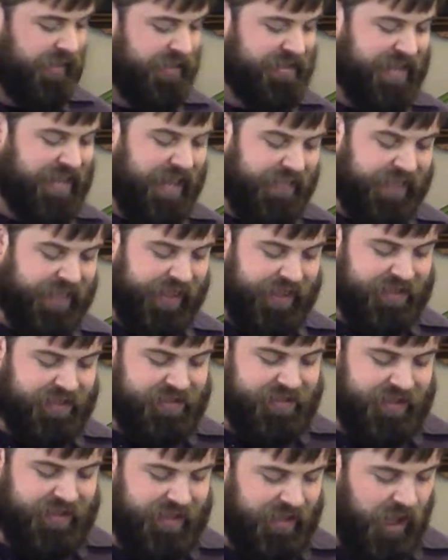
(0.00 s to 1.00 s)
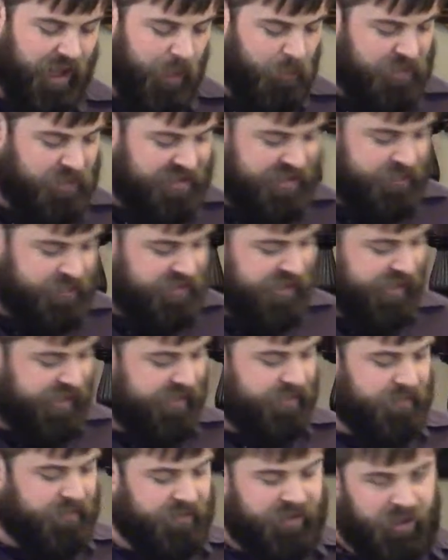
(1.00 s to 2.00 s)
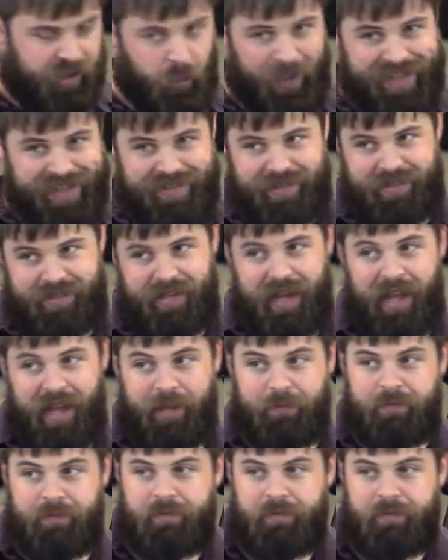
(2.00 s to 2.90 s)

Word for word: sad thing is, it almost seems like they're a waste of time.